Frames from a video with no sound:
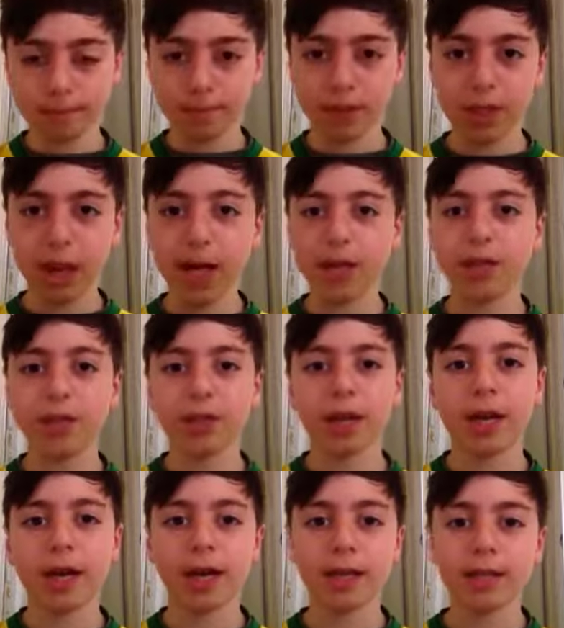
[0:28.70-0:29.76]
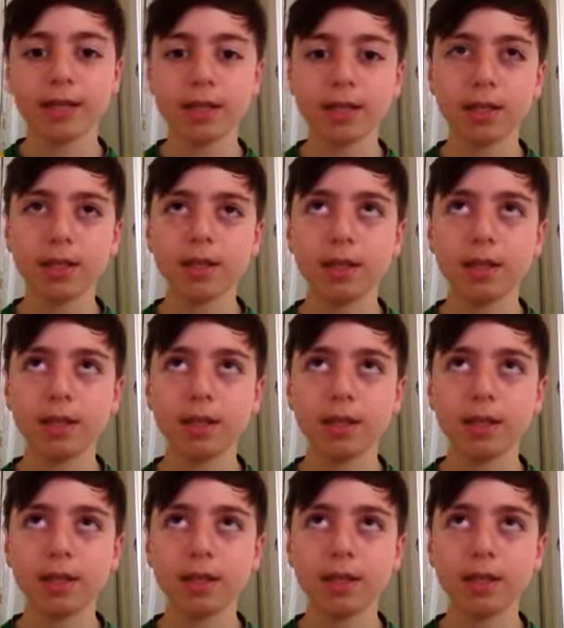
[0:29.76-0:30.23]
challenge and